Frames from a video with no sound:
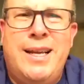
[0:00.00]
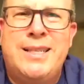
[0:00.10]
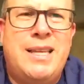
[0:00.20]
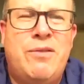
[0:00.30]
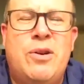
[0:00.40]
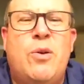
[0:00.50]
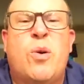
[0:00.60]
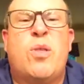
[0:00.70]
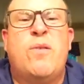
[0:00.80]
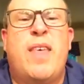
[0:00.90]
even
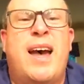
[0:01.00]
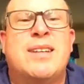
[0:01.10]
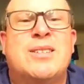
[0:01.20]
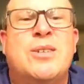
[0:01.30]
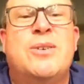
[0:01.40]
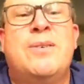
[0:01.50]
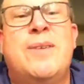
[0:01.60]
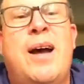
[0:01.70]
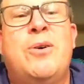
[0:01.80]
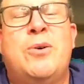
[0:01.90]
north of that. So
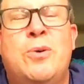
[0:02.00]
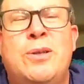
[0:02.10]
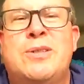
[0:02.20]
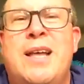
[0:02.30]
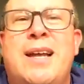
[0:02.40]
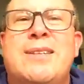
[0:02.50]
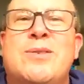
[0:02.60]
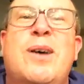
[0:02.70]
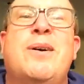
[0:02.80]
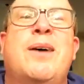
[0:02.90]
how cool is that? And
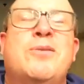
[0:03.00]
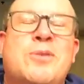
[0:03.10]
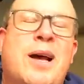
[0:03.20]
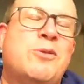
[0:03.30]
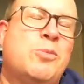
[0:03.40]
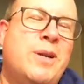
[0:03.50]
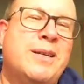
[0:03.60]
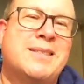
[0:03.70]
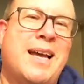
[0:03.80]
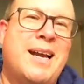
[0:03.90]
so I was pretty
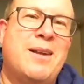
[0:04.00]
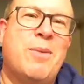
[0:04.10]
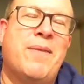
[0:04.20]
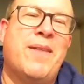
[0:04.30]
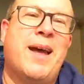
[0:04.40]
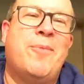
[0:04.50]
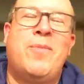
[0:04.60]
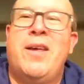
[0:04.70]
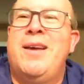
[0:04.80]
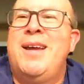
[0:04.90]
excited about that.
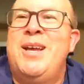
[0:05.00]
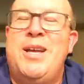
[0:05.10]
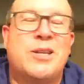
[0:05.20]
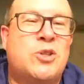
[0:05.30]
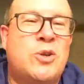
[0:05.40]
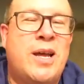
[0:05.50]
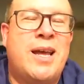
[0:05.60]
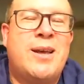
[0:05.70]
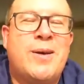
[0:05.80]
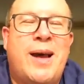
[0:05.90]

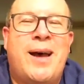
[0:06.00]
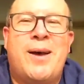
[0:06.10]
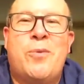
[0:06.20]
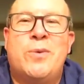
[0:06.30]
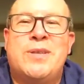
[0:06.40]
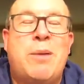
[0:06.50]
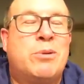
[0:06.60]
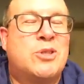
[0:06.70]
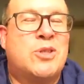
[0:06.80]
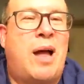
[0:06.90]
Yesterday, I was
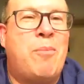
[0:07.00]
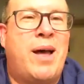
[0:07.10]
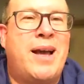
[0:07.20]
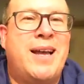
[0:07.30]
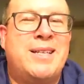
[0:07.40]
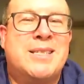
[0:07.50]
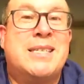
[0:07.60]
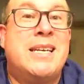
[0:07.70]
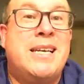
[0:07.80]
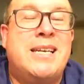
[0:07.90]
able to stop by and
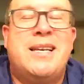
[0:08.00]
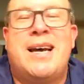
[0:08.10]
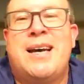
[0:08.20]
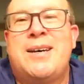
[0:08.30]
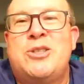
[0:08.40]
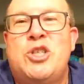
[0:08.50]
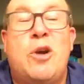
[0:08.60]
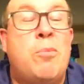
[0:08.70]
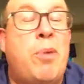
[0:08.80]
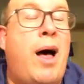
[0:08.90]
see
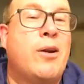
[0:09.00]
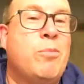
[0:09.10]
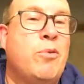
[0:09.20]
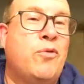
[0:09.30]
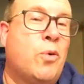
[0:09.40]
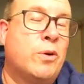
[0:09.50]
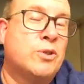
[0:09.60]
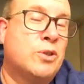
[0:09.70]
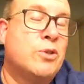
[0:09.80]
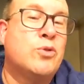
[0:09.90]
Sharon Potter before her
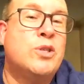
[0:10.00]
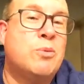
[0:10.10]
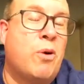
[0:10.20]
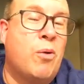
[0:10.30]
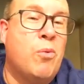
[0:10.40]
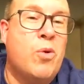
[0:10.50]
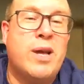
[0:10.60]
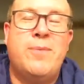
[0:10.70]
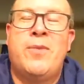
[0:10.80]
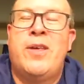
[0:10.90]
surgery tomorrow morning.